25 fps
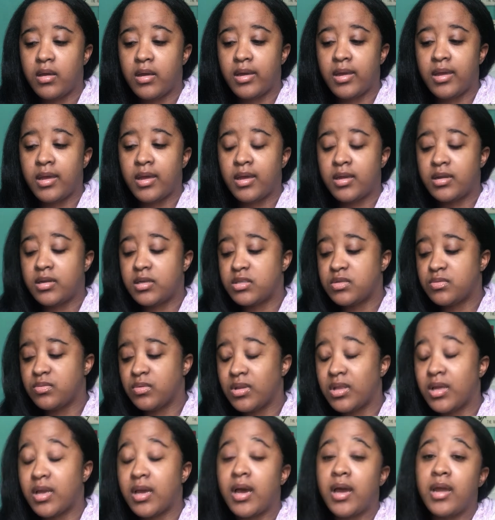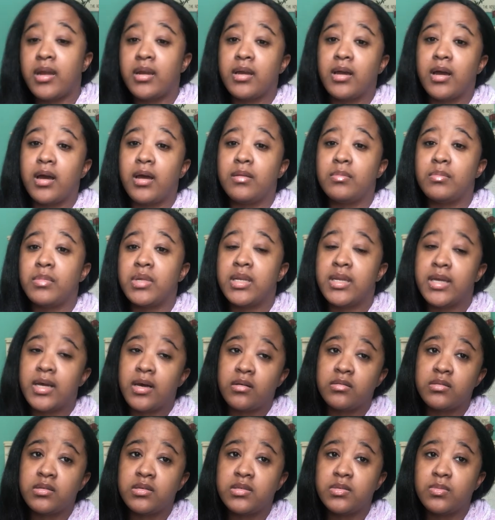and it's really kind of gotten me
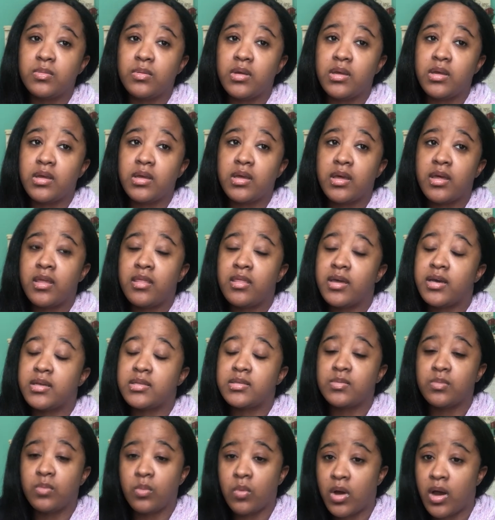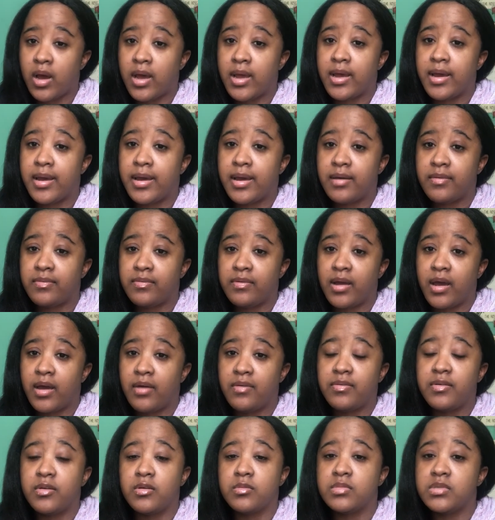down this week, and that's why I have not
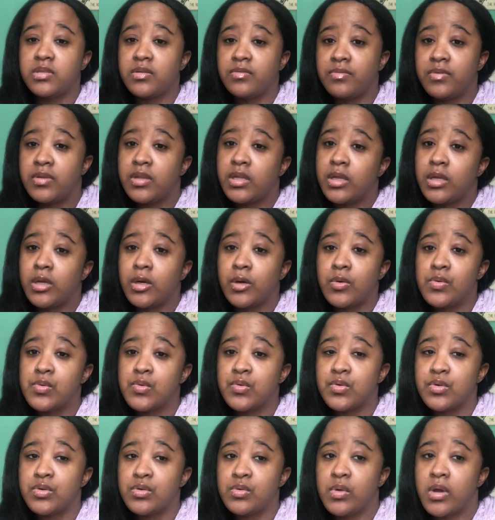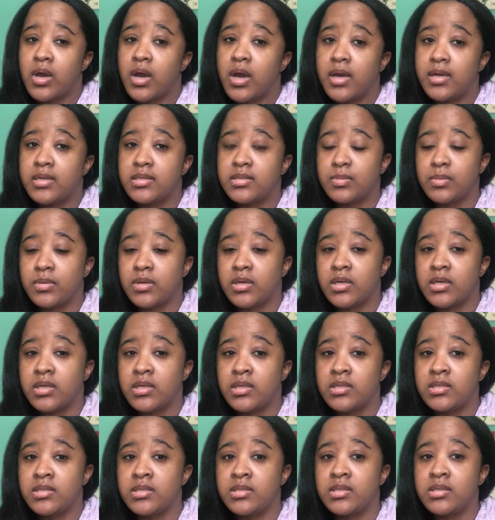filmed a video for you guys,
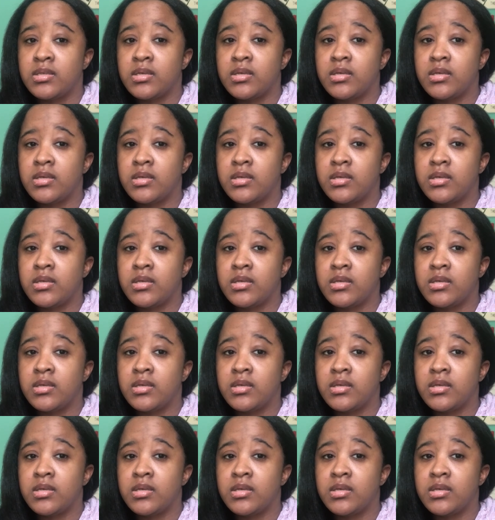because,